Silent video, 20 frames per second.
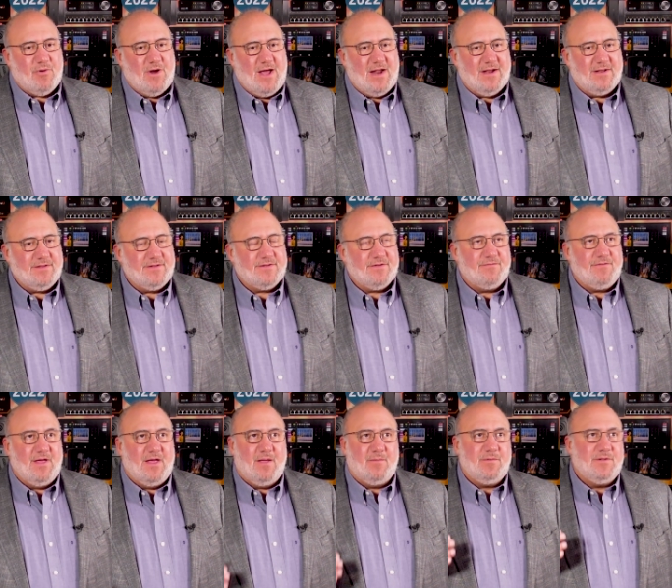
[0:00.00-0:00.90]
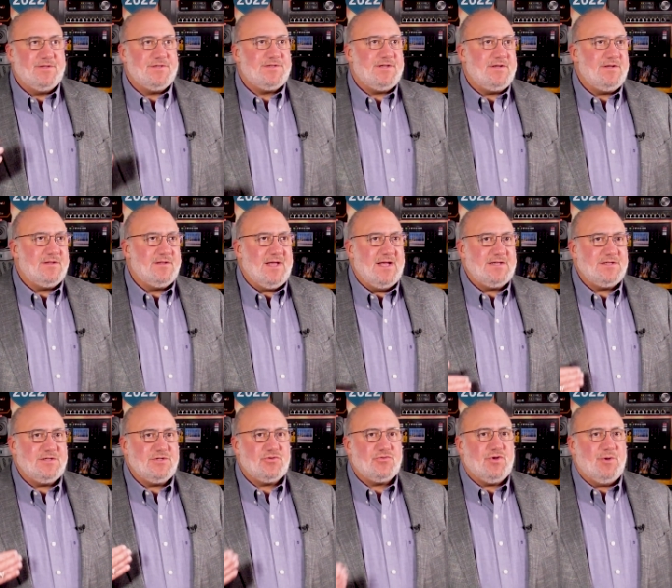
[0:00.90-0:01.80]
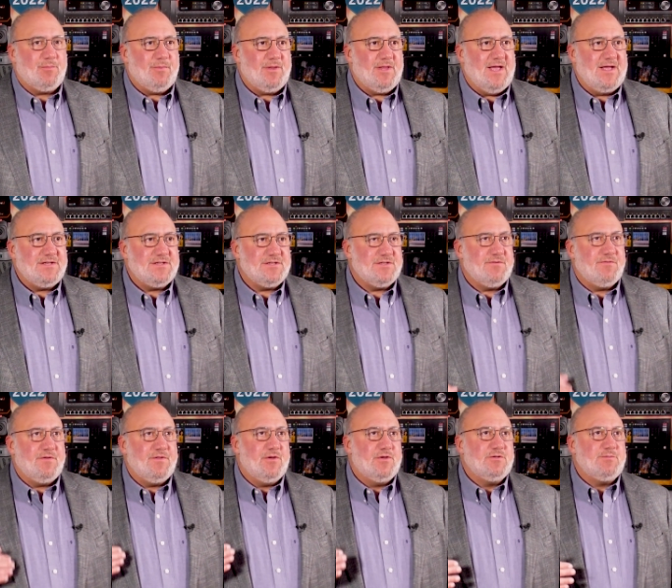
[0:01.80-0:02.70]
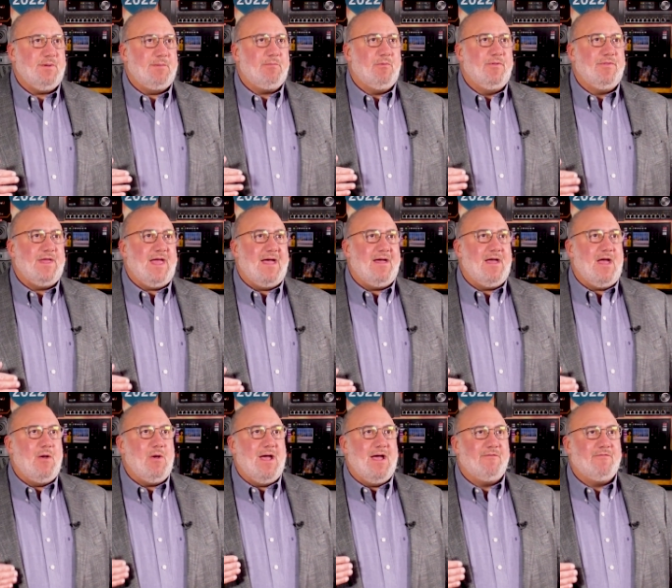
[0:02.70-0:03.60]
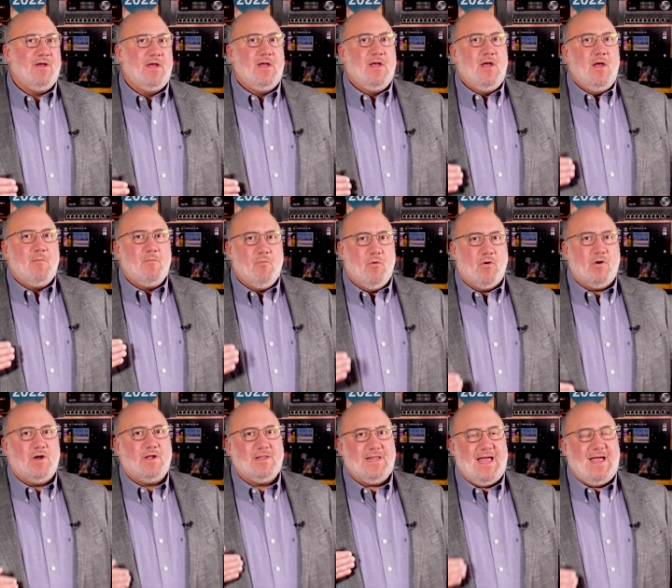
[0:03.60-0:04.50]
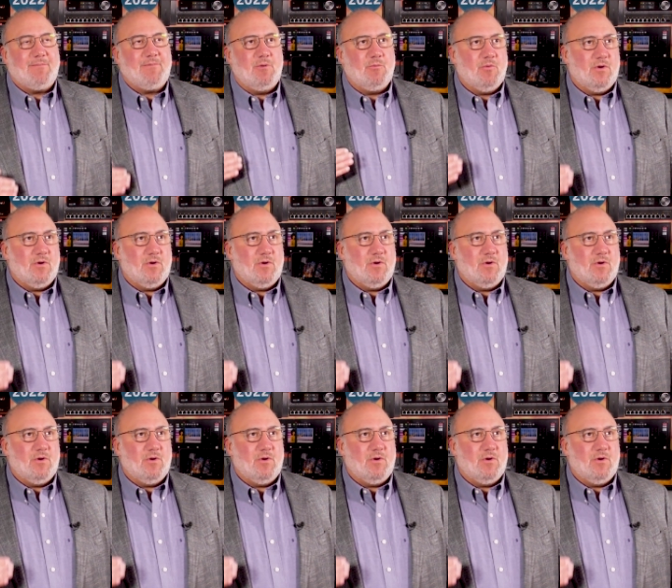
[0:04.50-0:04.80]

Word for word: product. It's available in single license, triple license, and for those people who have more elaborate